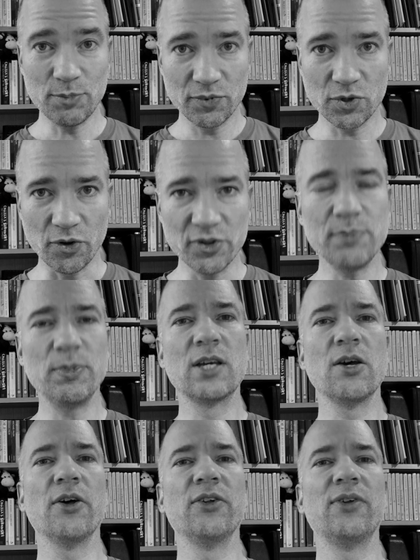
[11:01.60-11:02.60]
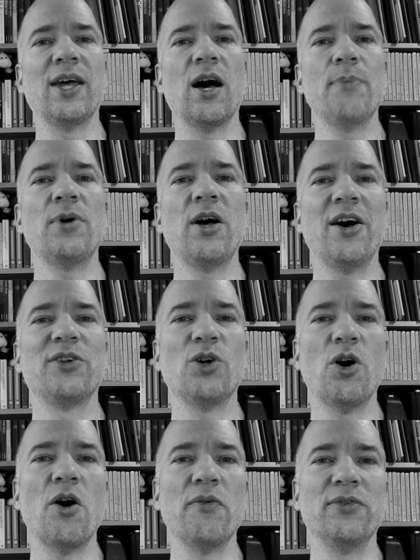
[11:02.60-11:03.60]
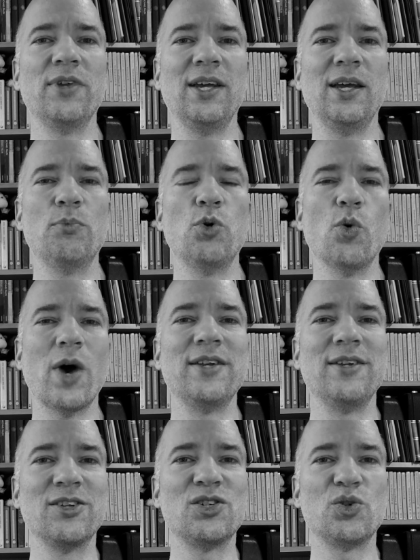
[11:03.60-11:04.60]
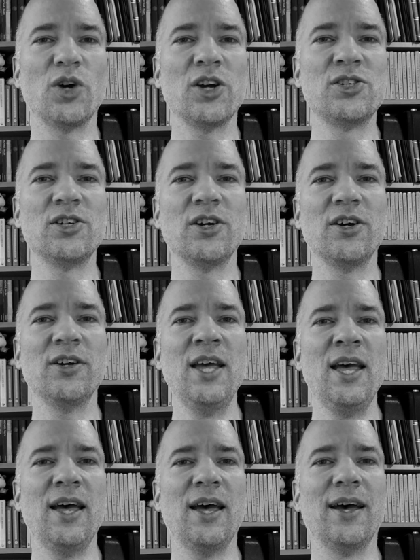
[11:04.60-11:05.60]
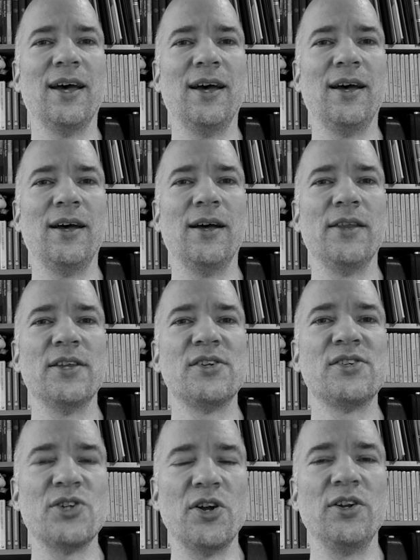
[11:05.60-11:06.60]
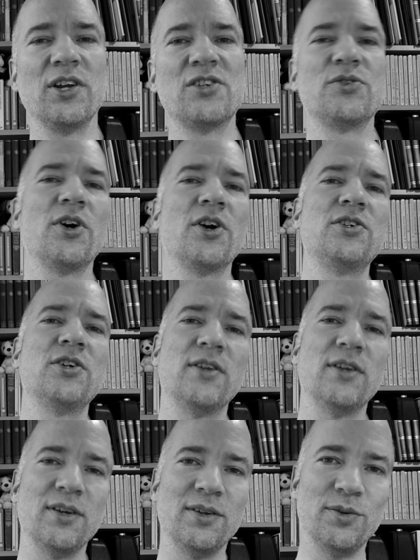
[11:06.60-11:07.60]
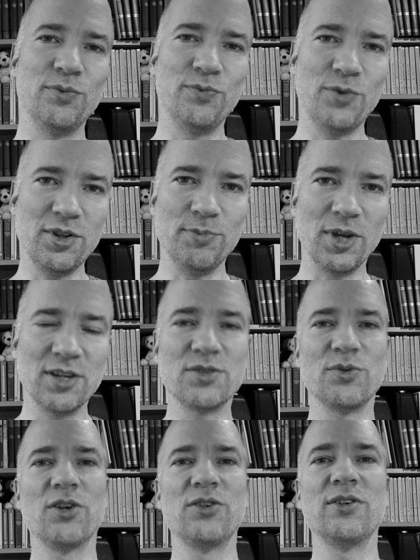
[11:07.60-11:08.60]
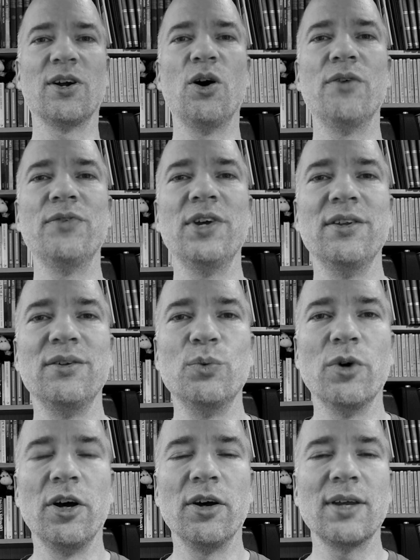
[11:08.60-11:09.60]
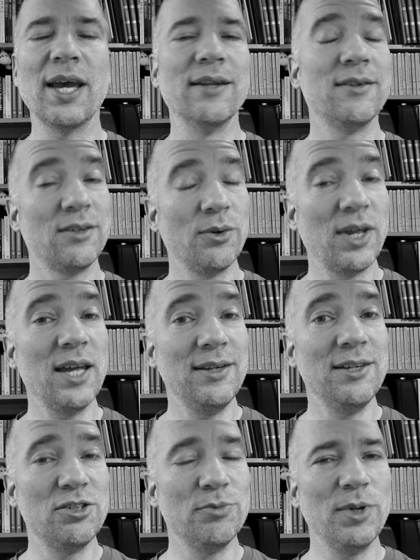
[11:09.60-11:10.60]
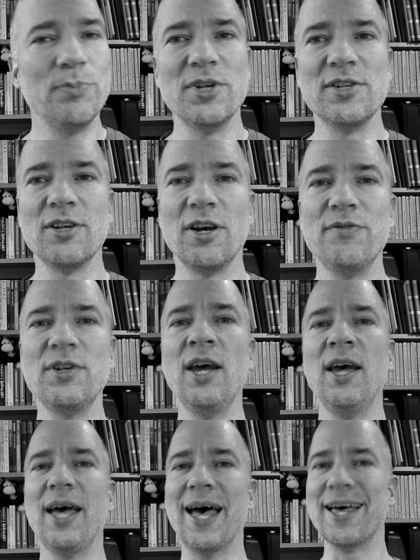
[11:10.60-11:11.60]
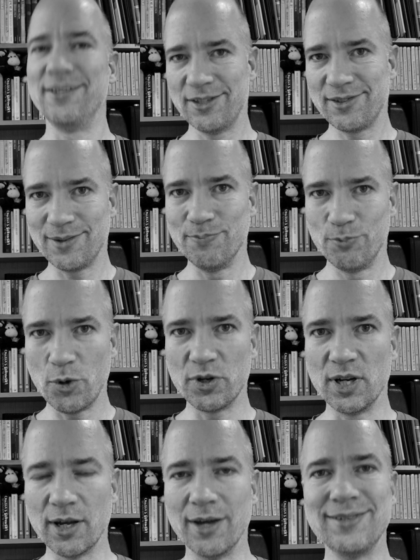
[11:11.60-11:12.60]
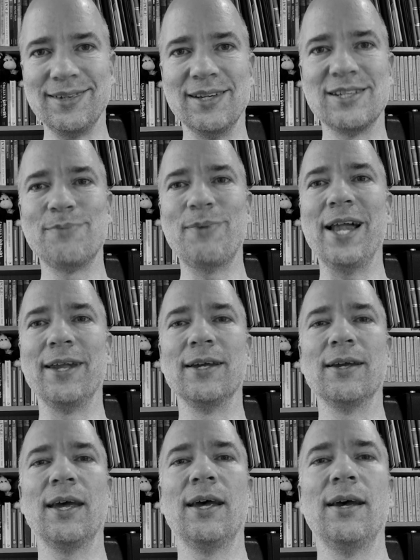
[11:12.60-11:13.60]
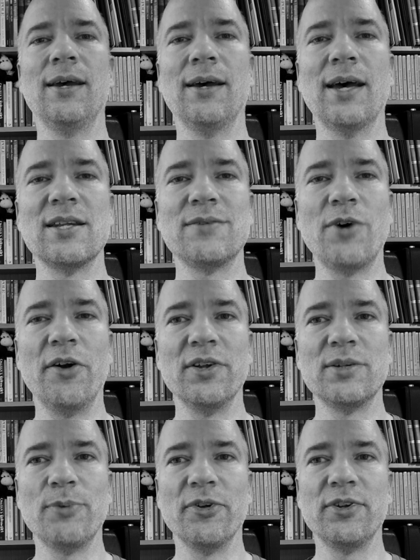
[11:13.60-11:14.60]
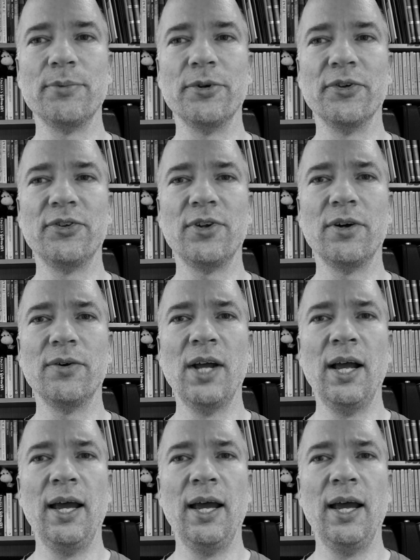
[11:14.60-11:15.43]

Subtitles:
of course, because they are part of the poetic structure, the sonic structure, the rhythmic structure of his work, and so they need to be preserved and just modernized in spelling as far as possible. So,